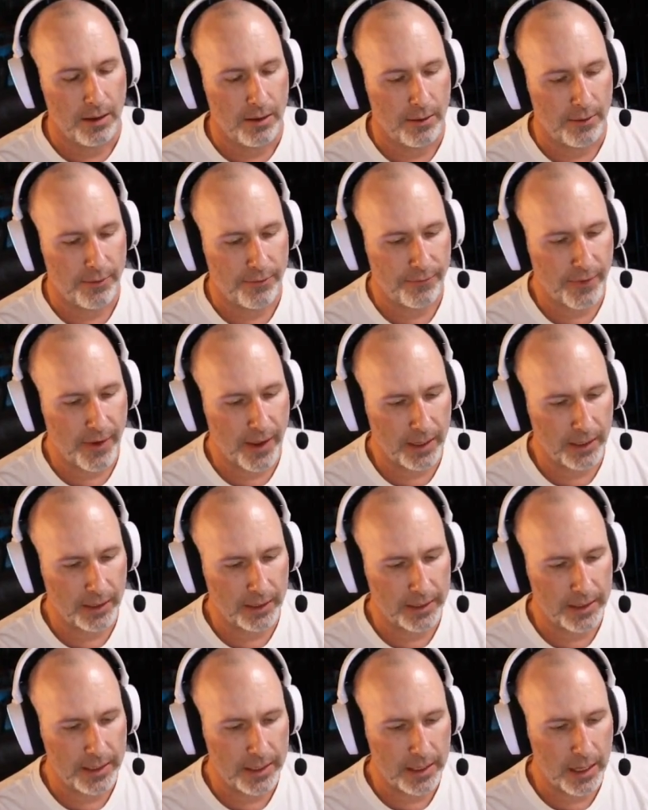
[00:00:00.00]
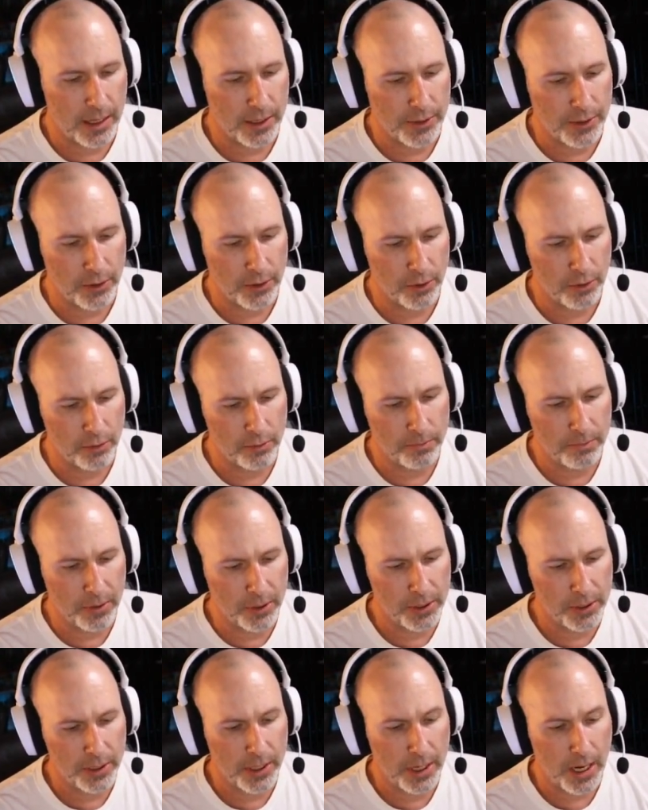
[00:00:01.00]
Finally, Null
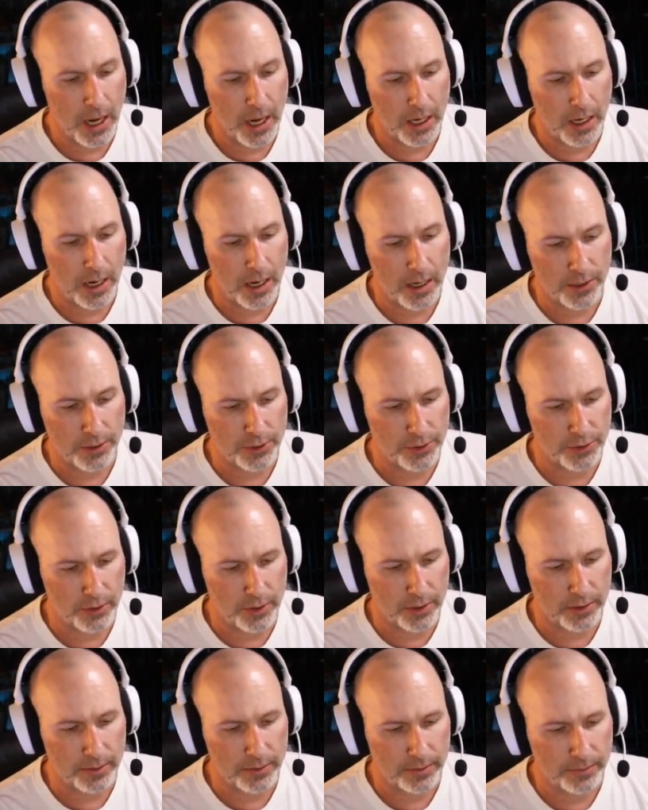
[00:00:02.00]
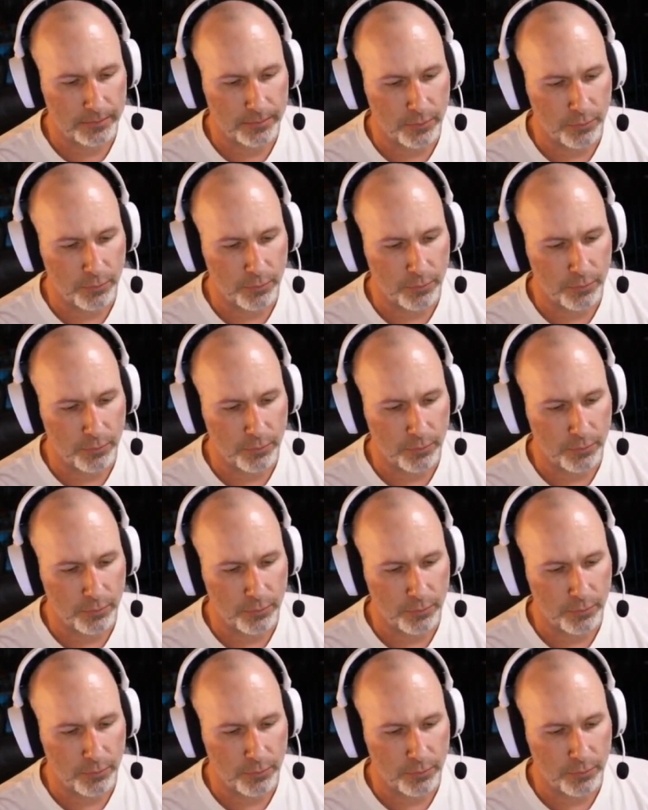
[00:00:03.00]
Blood Construct.